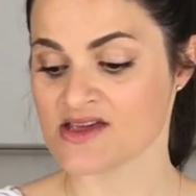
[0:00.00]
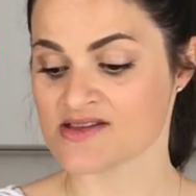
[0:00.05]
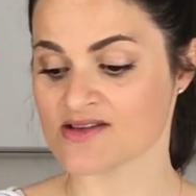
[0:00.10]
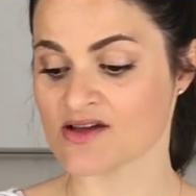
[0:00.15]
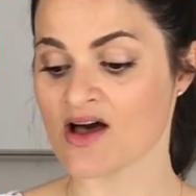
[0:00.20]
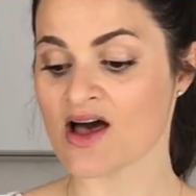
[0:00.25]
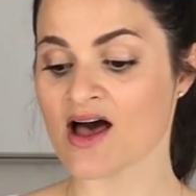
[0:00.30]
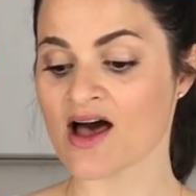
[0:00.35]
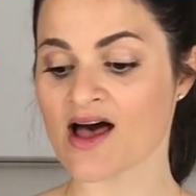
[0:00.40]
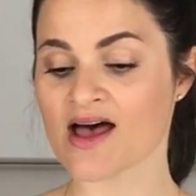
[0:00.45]

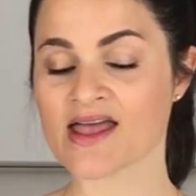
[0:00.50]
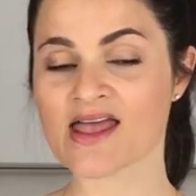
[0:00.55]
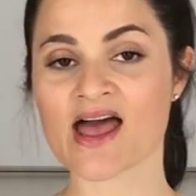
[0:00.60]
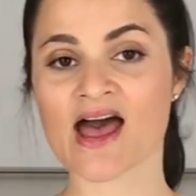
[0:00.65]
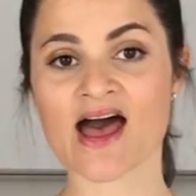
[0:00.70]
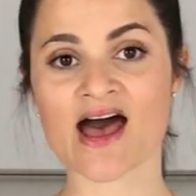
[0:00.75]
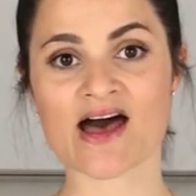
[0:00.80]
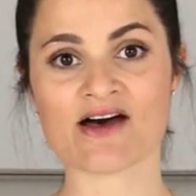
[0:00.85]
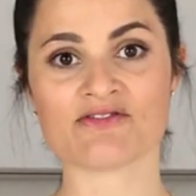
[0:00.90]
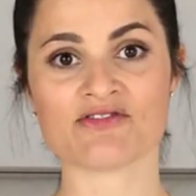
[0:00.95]
So I
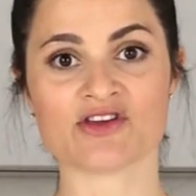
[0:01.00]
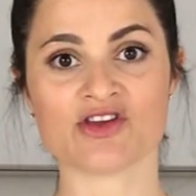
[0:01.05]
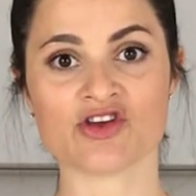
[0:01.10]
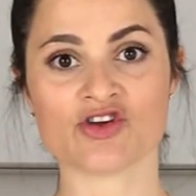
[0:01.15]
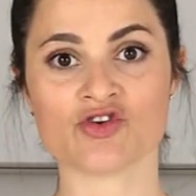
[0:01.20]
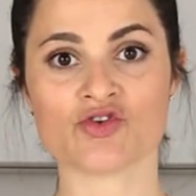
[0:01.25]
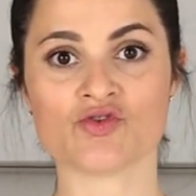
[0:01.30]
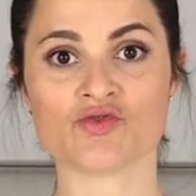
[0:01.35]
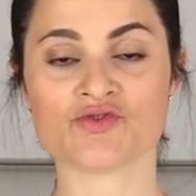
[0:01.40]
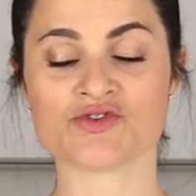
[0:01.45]
have
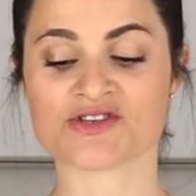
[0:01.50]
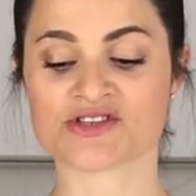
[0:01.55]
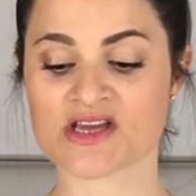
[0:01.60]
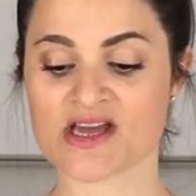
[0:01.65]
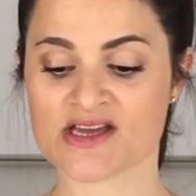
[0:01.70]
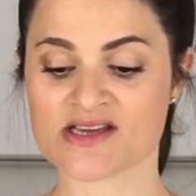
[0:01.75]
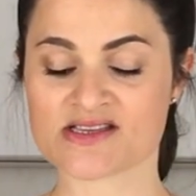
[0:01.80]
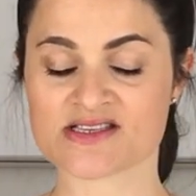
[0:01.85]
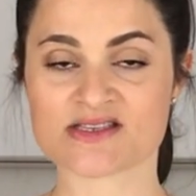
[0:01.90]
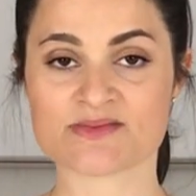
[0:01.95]
used
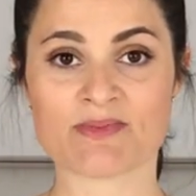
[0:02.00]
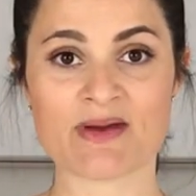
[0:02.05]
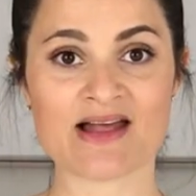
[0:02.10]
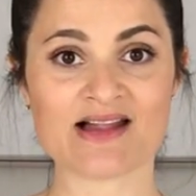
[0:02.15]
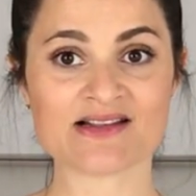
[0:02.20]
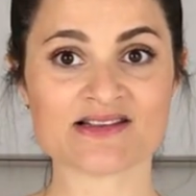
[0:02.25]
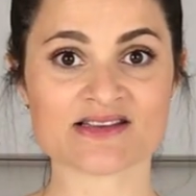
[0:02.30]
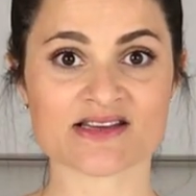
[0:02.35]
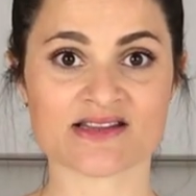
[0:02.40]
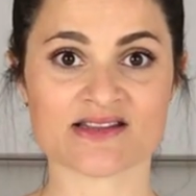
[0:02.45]

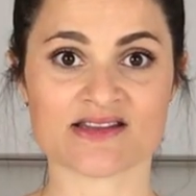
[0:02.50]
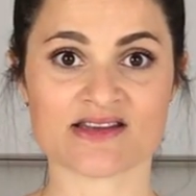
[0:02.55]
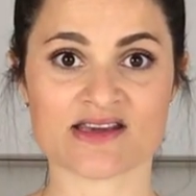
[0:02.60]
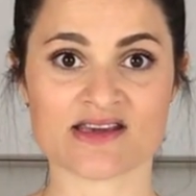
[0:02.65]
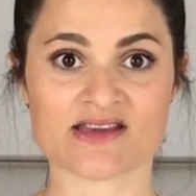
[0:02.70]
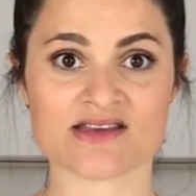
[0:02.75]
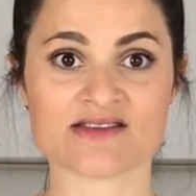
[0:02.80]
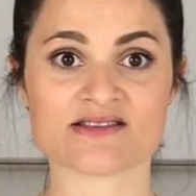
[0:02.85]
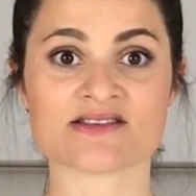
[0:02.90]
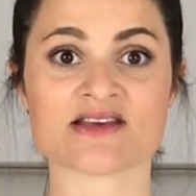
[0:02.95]
spelt in
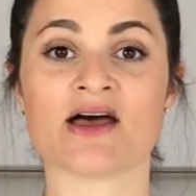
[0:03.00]
these.